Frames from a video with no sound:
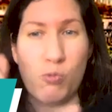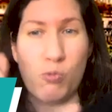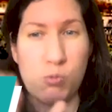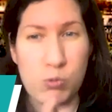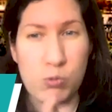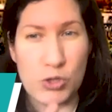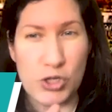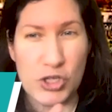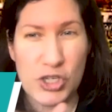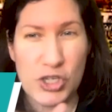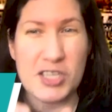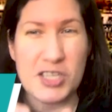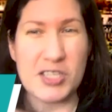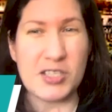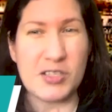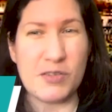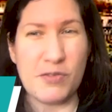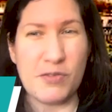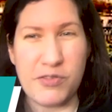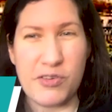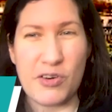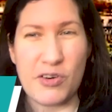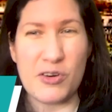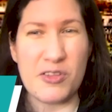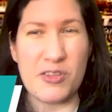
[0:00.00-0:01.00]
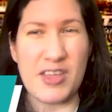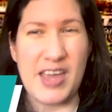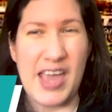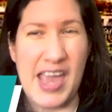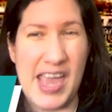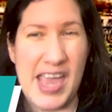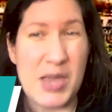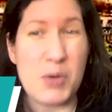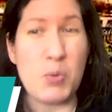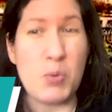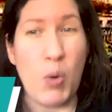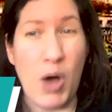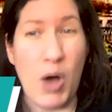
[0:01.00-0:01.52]
just for the
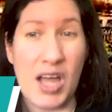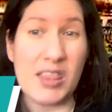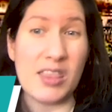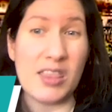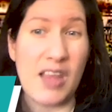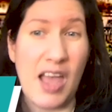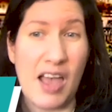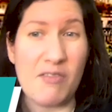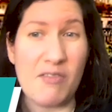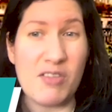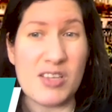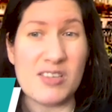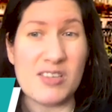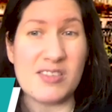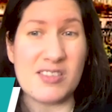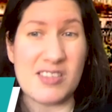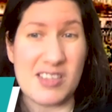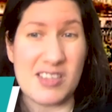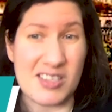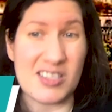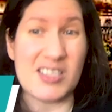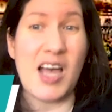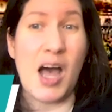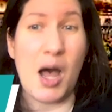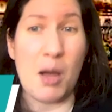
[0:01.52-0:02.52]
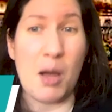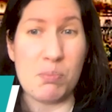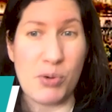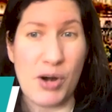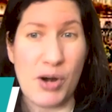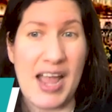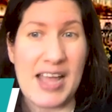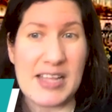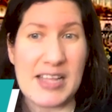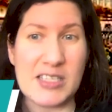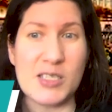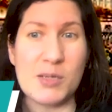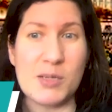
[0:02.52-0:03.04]
A1 levels that's
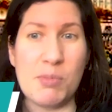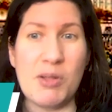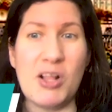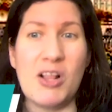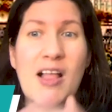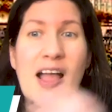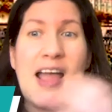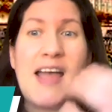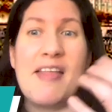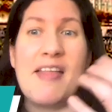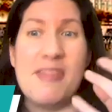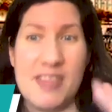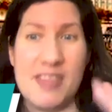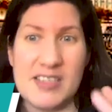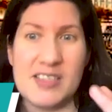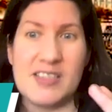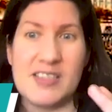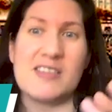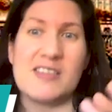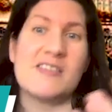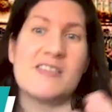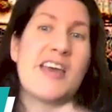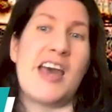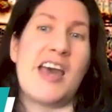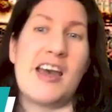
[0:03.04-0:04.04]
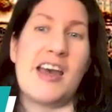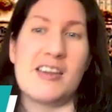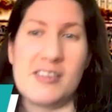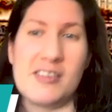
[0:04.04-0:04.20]
comprehensible, and this is that.